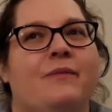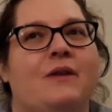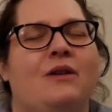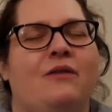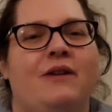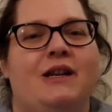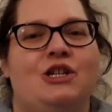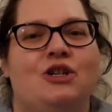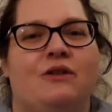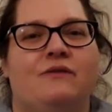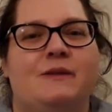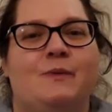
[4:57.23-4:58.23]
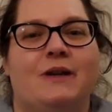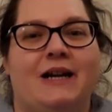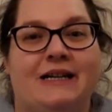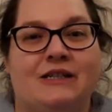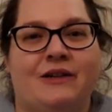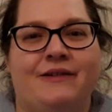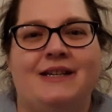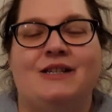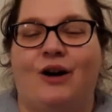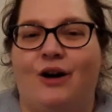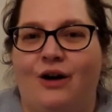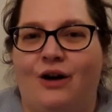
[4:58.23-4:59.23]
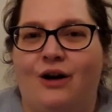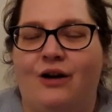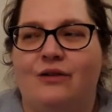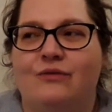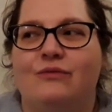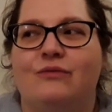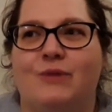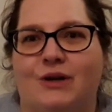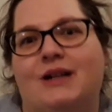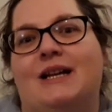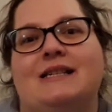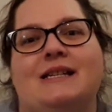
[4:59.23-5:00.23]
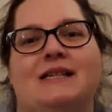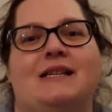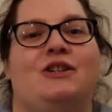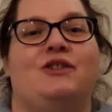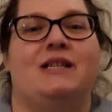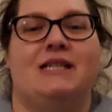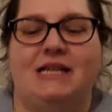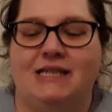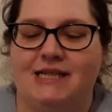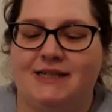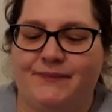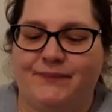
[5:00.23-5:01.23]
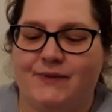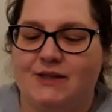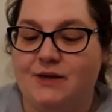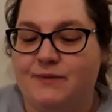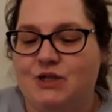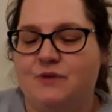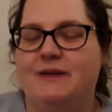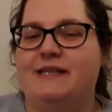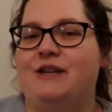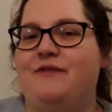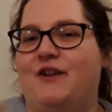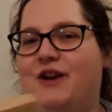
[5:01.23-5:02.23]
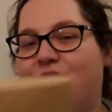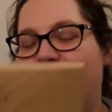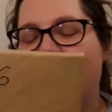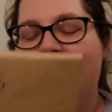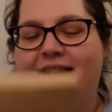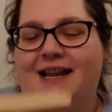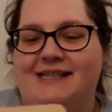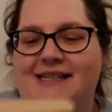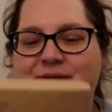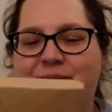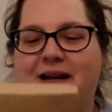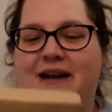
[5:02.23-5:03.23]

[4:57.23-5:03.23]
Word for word: they're not really genres, but categories are modern classics and translated. So we're doing well so far. Let's see what we